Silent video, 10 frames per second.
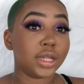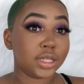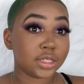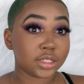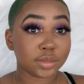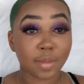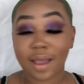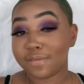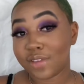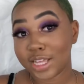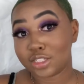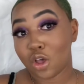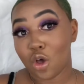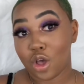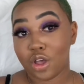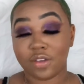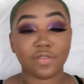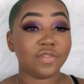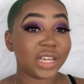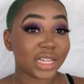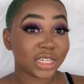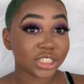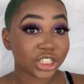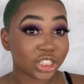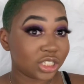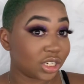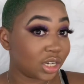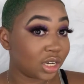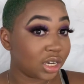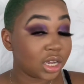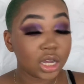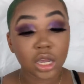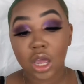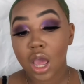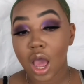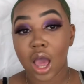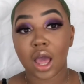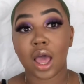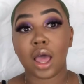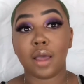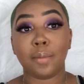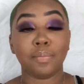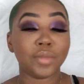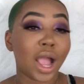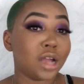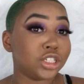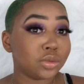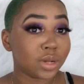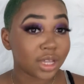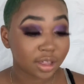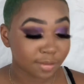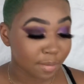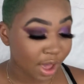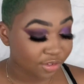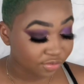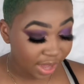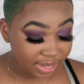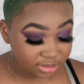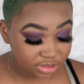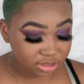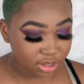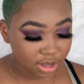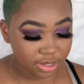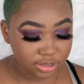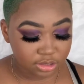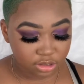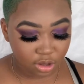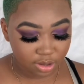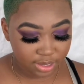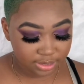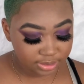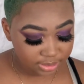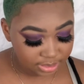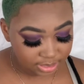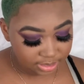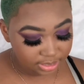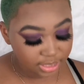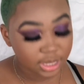And this is my face all finished. I just want to give my final thoughts on the